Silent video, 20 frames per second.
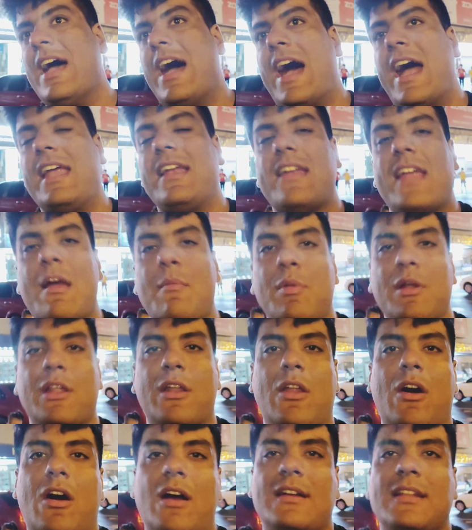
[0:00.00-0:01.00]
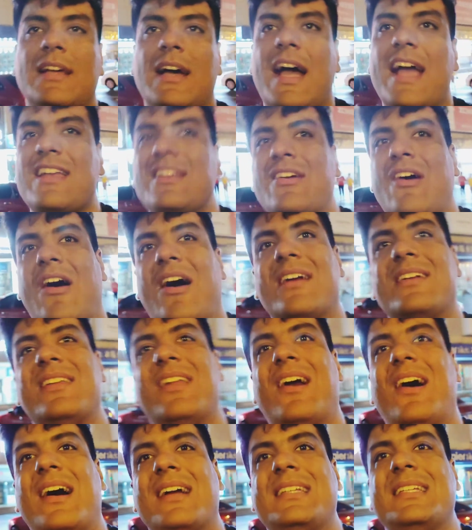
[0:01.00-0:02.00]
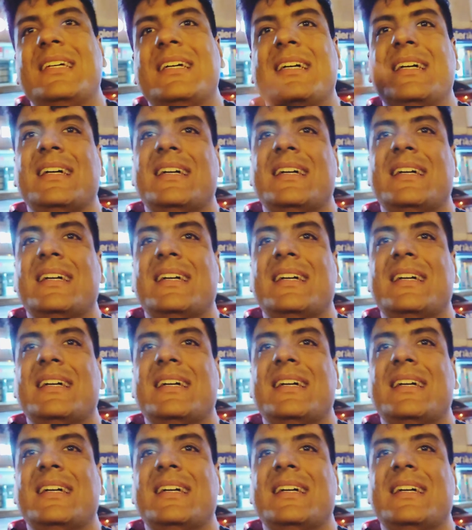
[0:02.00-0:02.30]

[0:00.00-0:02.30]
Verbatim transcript: I rambled a lot, I talked a lot.